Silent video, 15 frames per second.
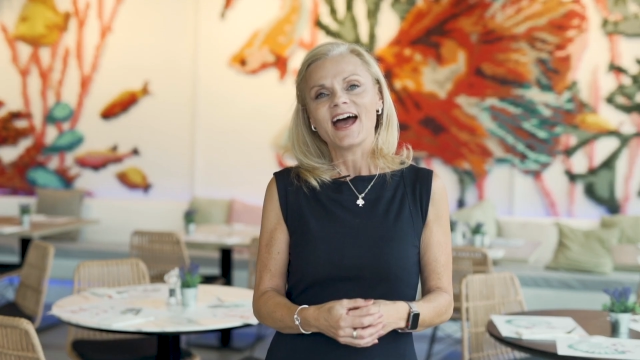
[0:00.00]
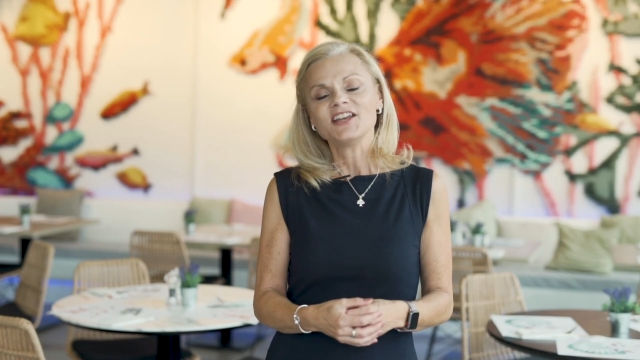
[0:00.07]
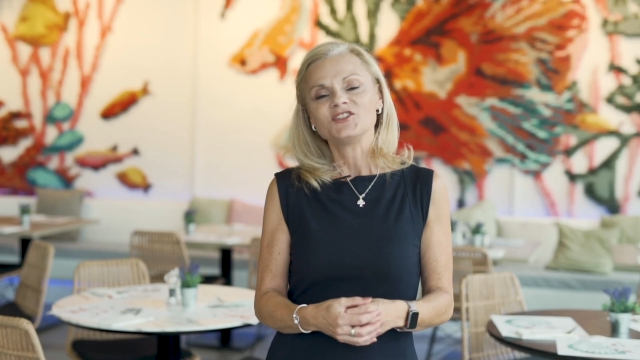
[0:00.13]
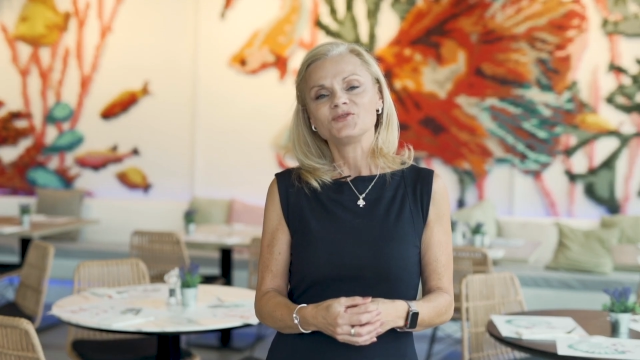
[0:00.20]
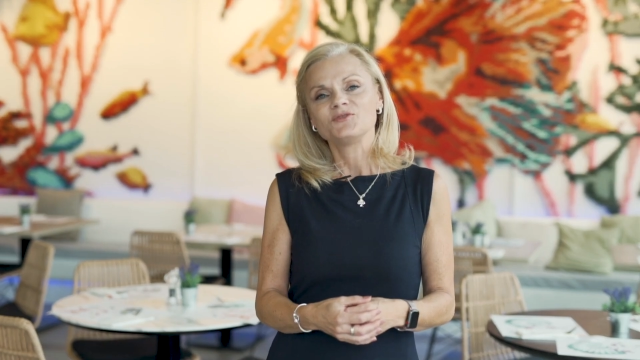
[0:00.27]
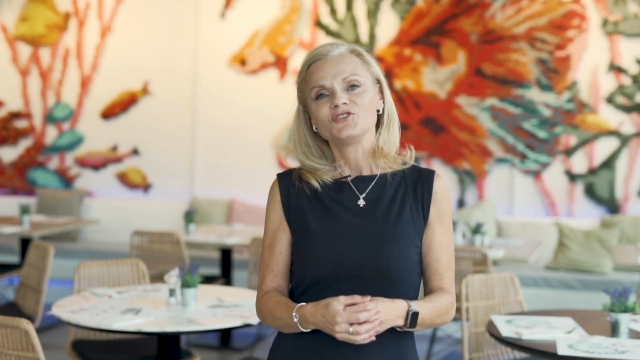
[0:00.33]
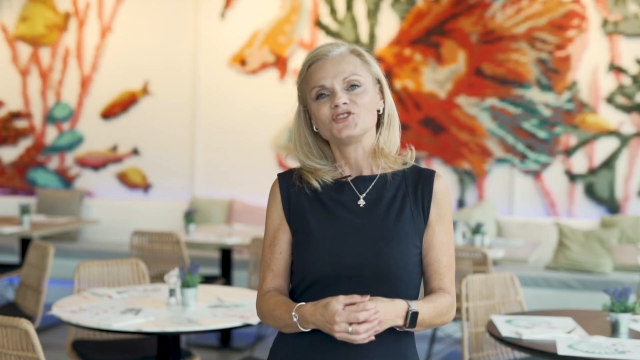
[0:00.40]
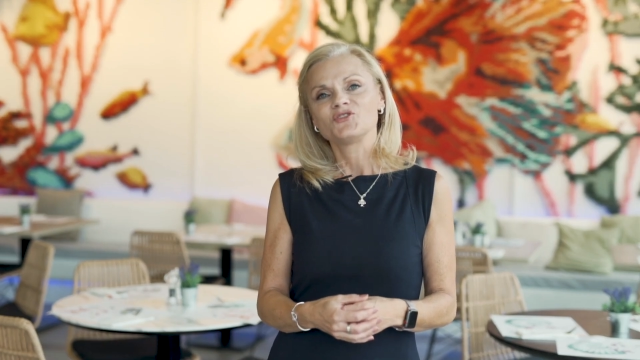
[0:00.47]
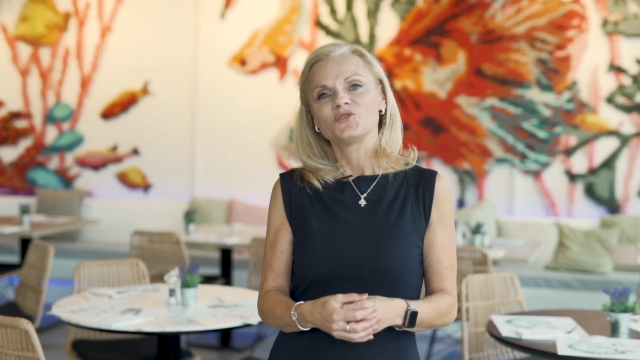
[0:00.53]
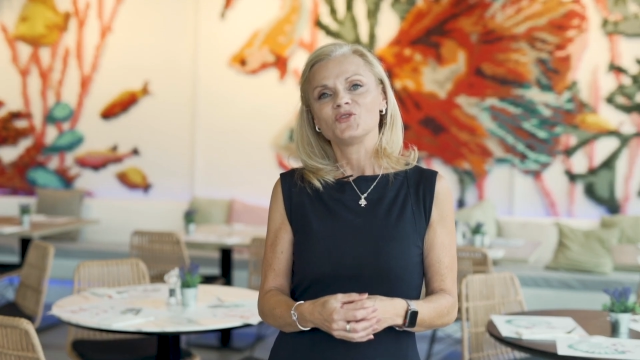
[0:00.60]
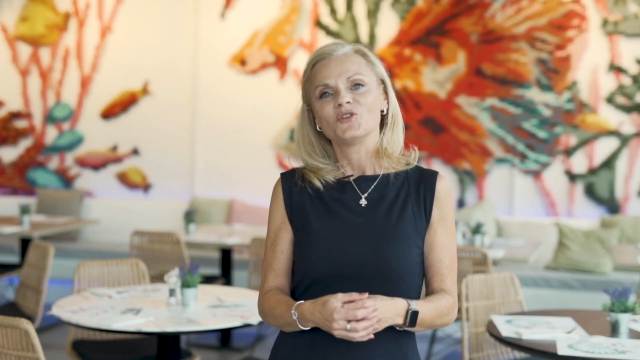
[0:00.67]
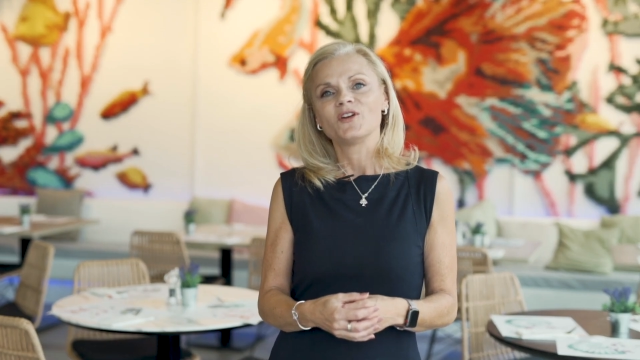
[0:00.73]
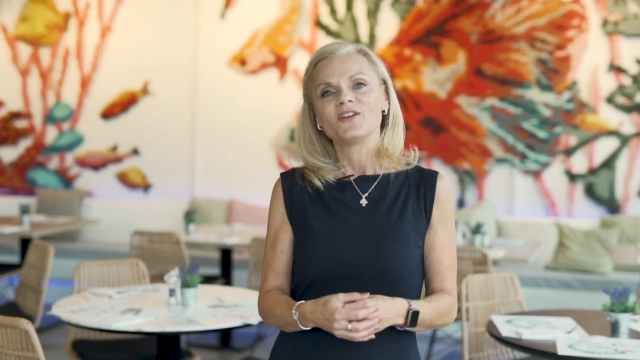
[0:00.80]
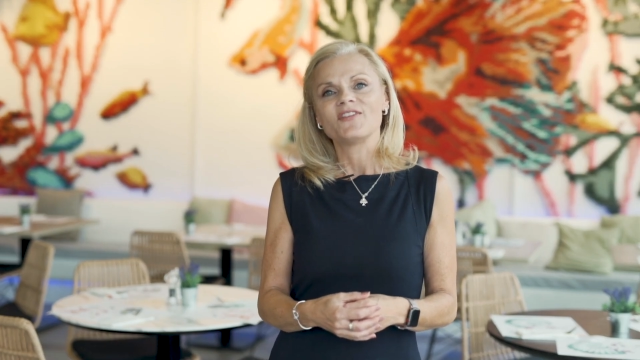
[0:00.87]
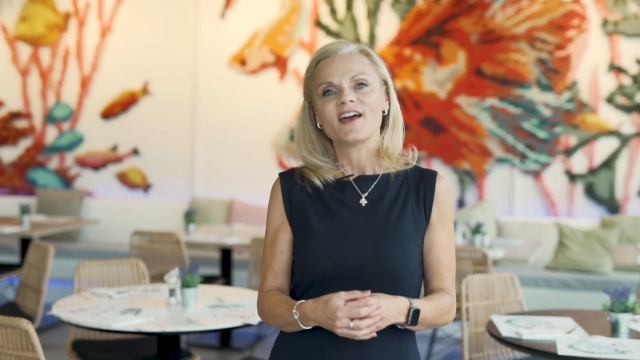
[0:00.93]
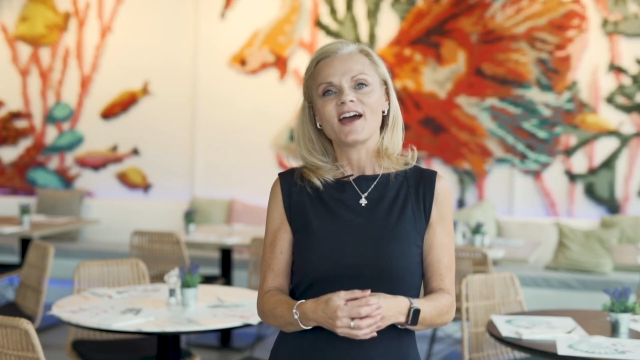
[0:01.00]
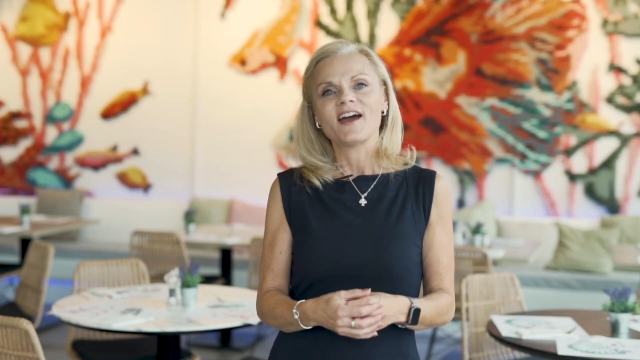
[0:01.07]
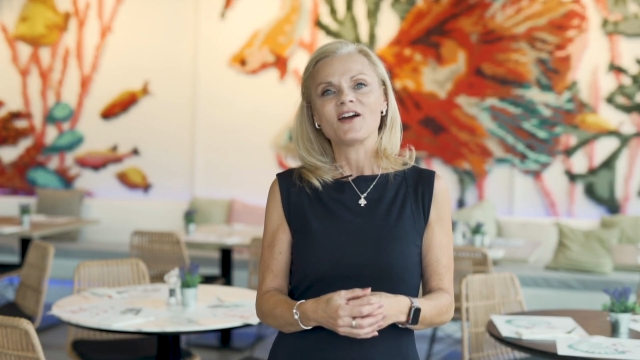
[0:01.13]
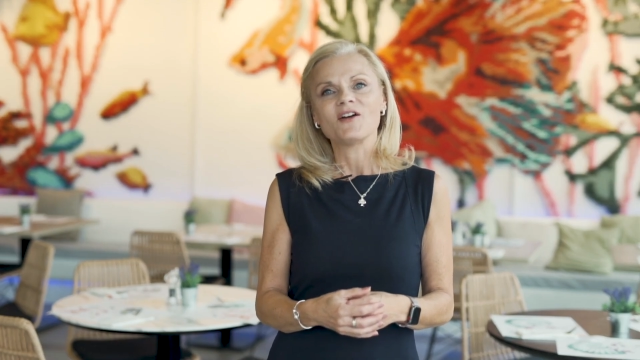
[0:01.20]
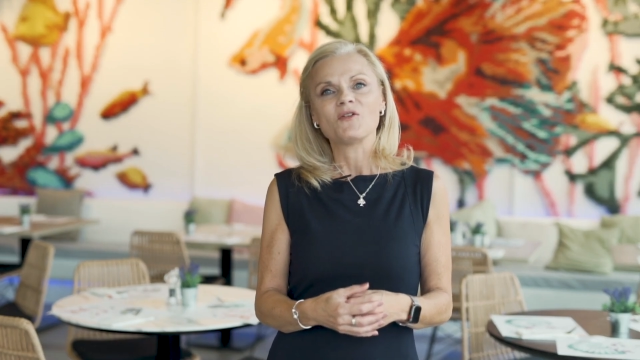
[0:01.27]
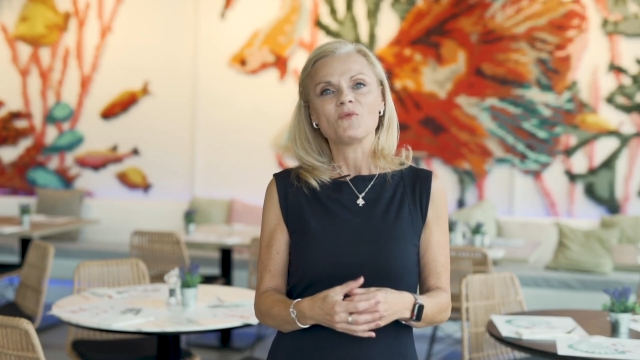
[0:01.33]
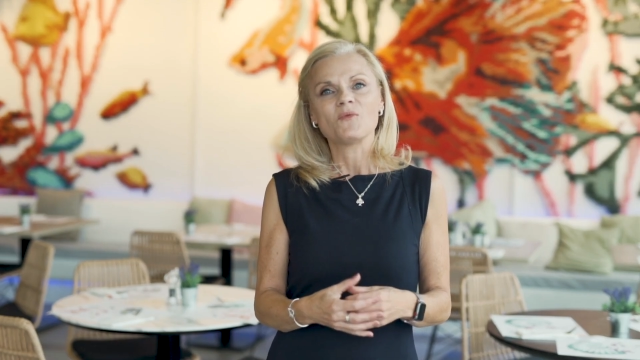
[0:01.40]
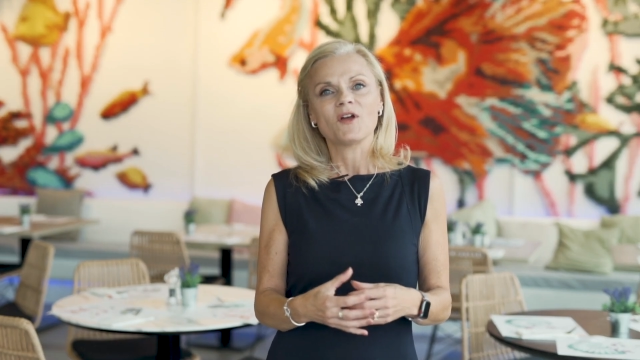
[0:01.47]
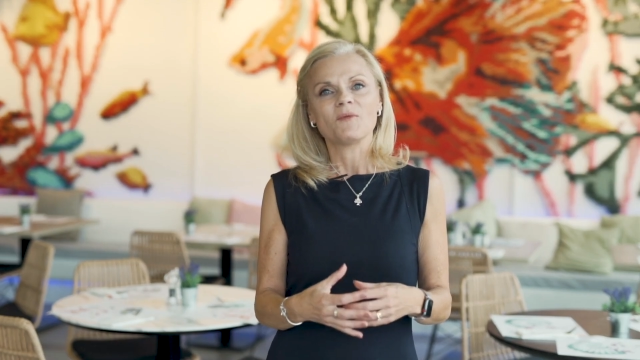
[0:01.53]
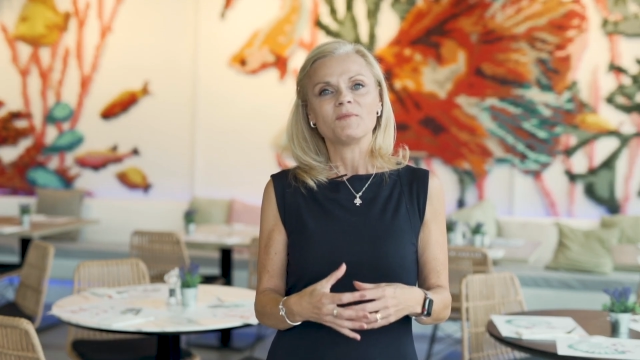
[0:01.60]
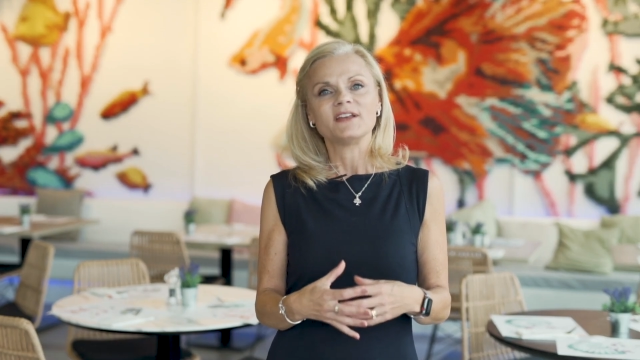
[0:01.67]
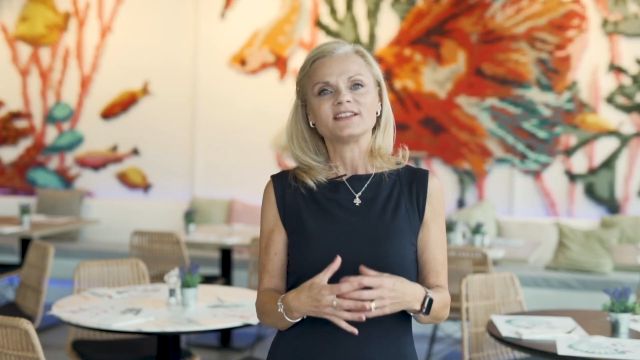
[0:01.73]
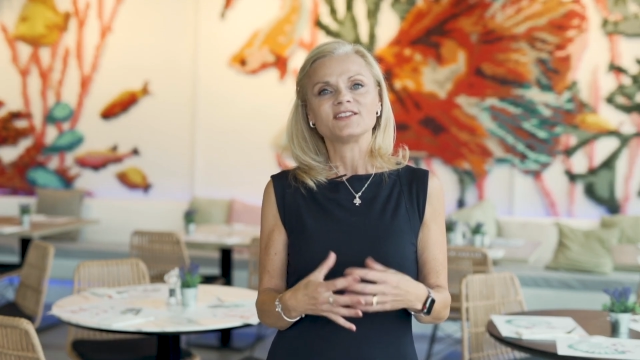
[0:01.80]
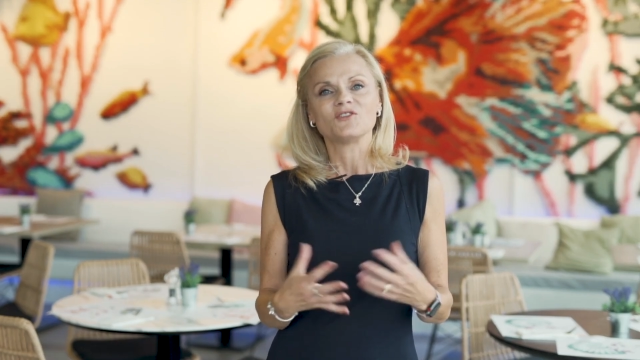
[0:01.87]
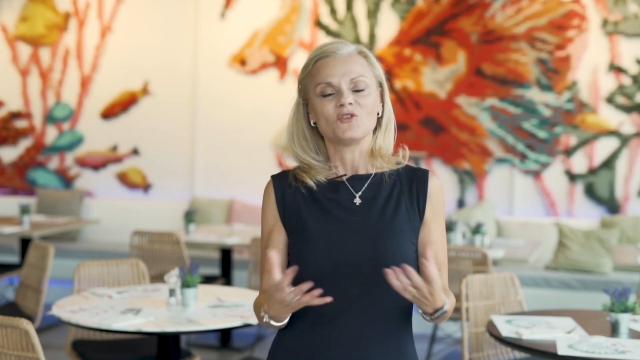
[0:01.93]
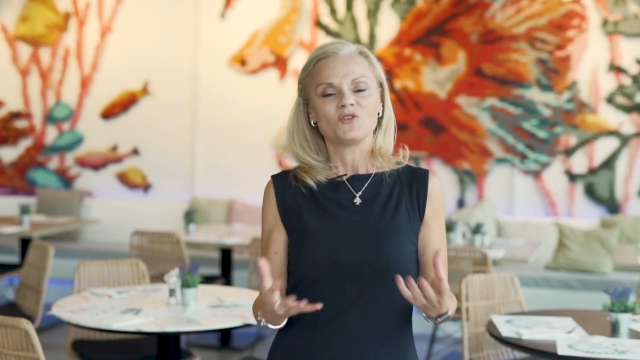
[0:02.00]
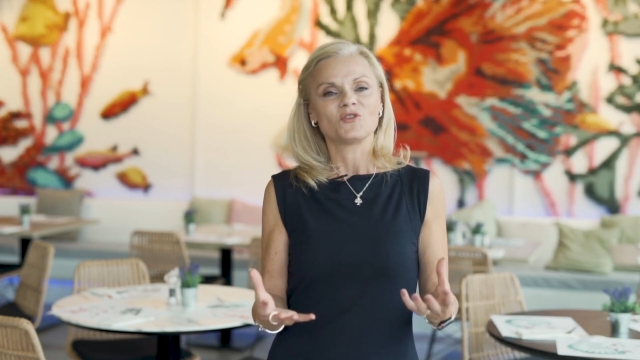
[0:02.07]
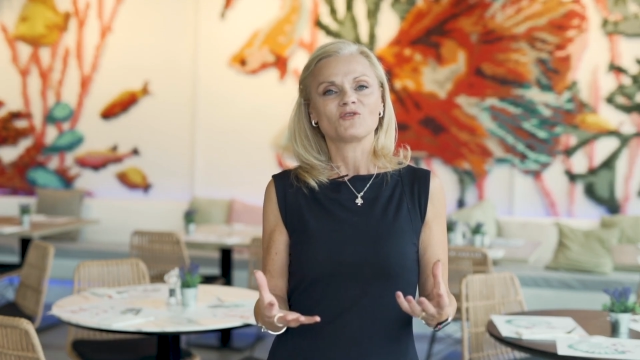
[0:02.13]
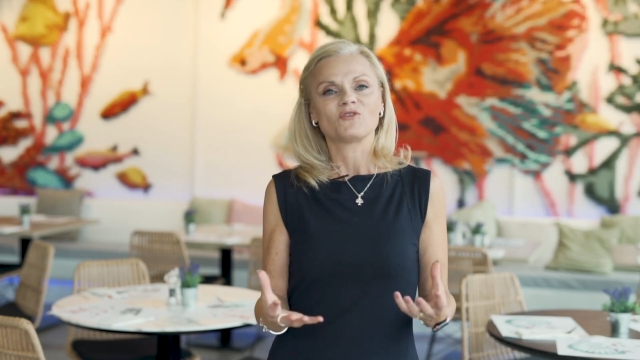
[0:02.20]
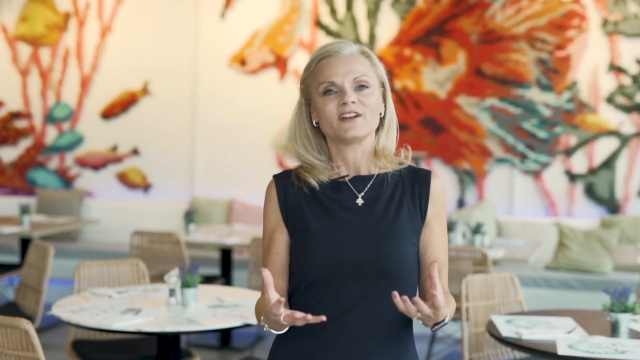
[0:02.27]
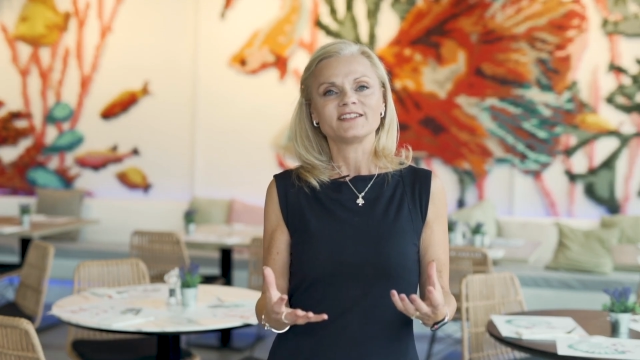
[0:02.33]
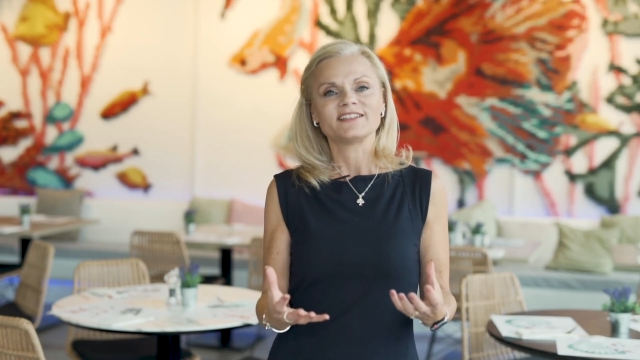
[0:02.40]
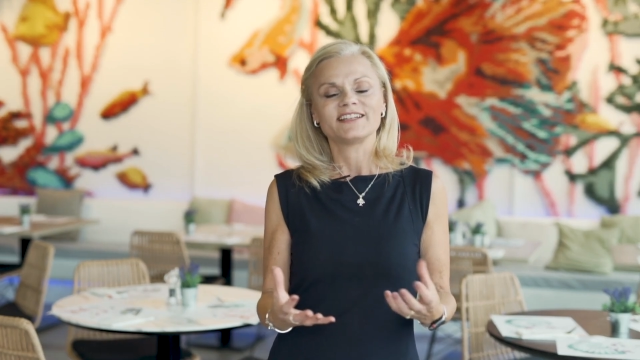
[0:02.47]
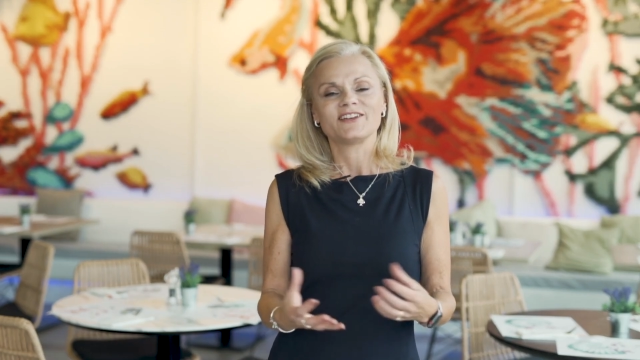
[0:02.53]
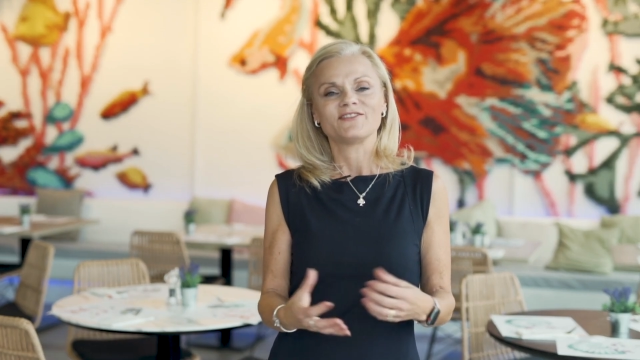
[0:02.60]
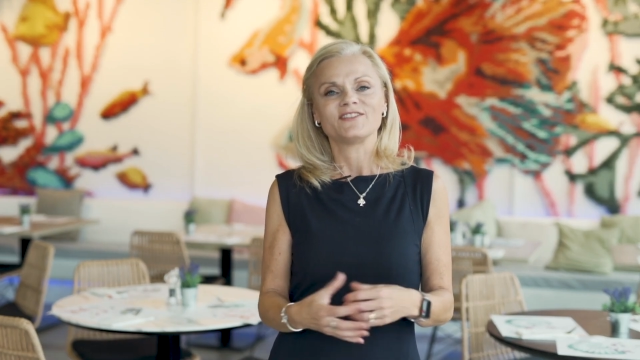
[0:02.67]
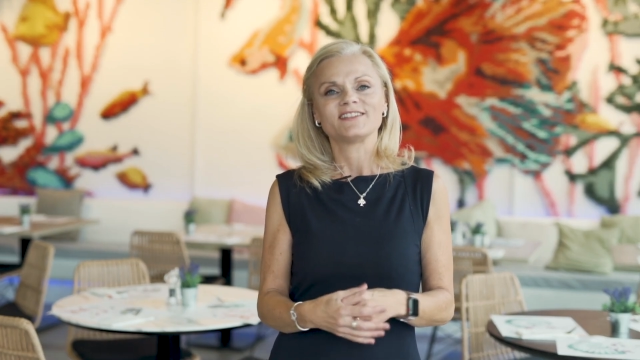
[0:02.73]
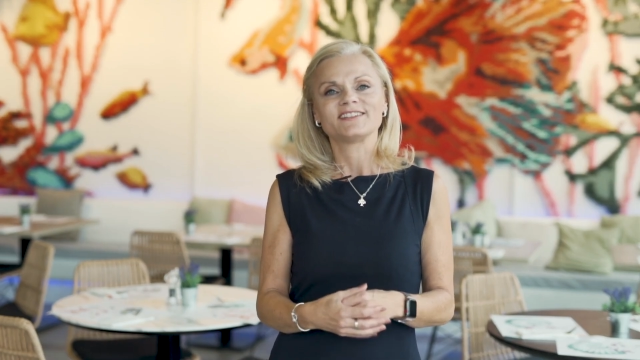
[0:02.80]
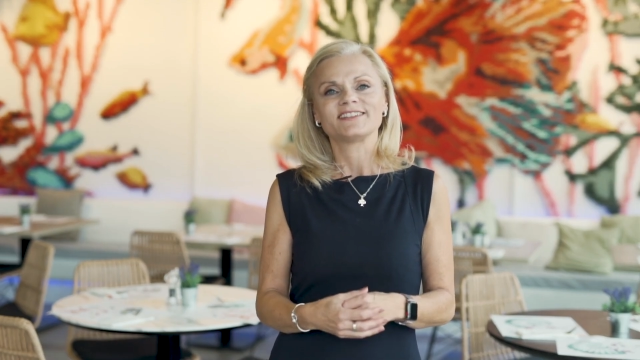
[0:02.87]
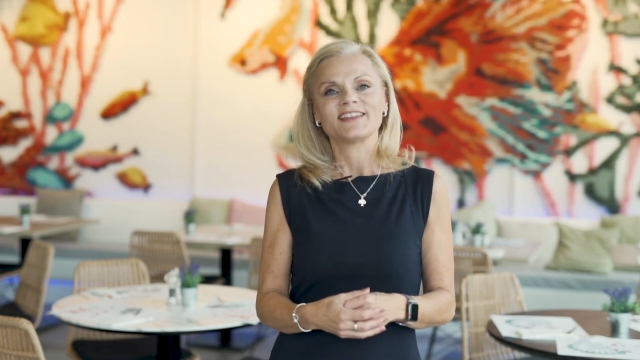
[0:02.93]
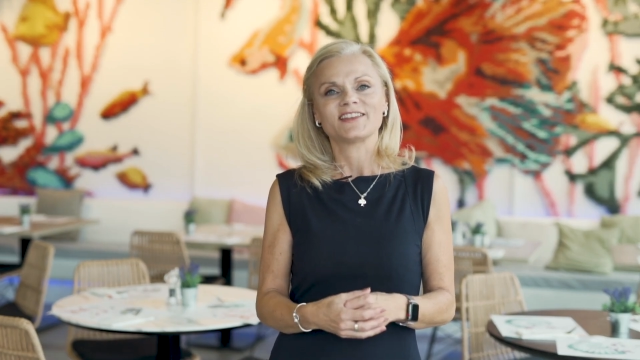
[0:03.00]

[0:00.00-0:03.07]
and to ensure that we are meeting all the criteria